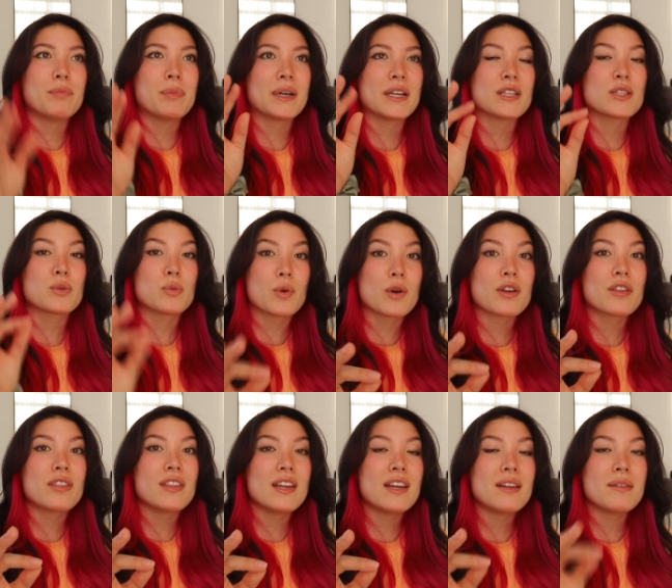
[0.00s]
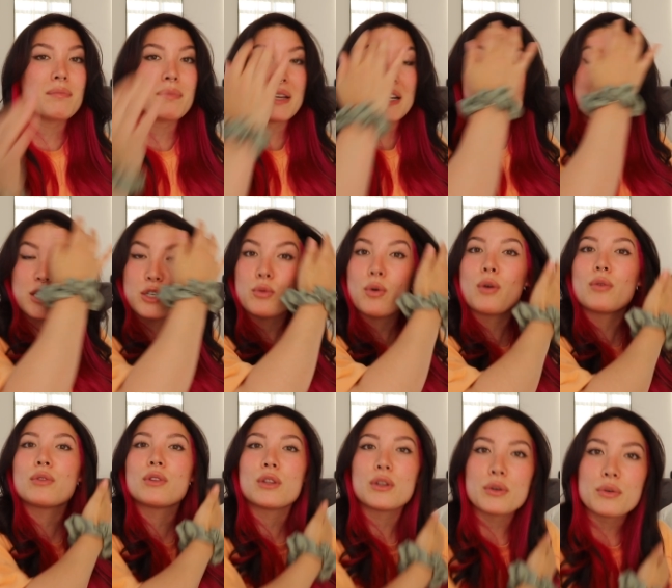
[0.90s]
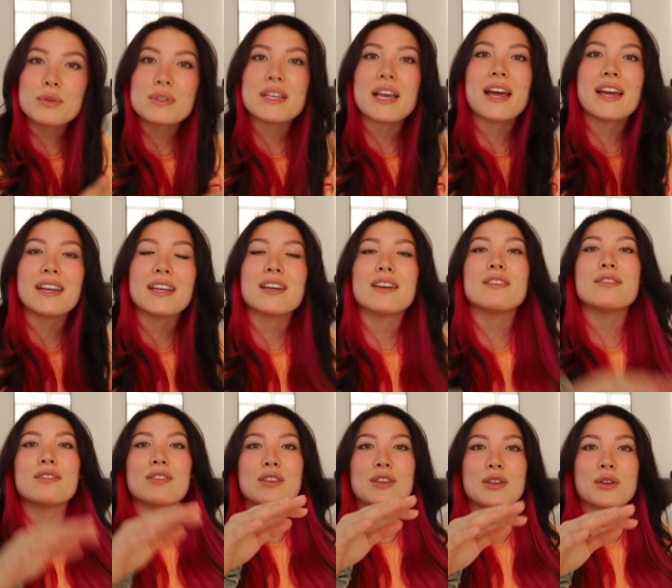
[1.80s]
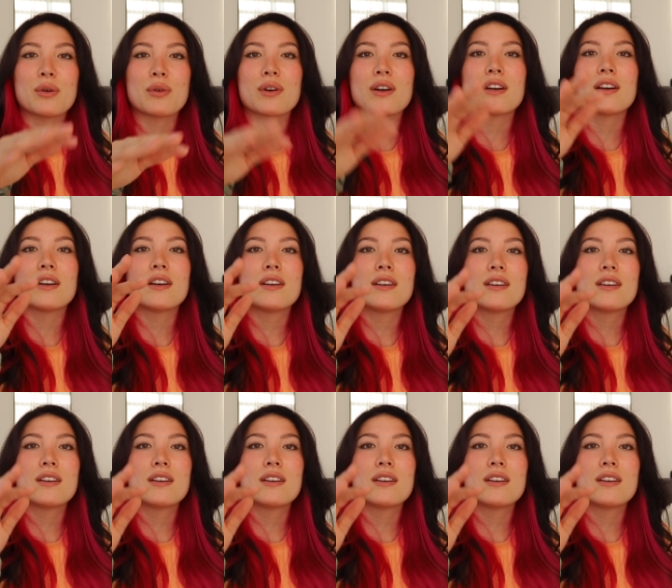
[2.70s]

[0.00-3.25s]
but it's worth it because you won't lose any of your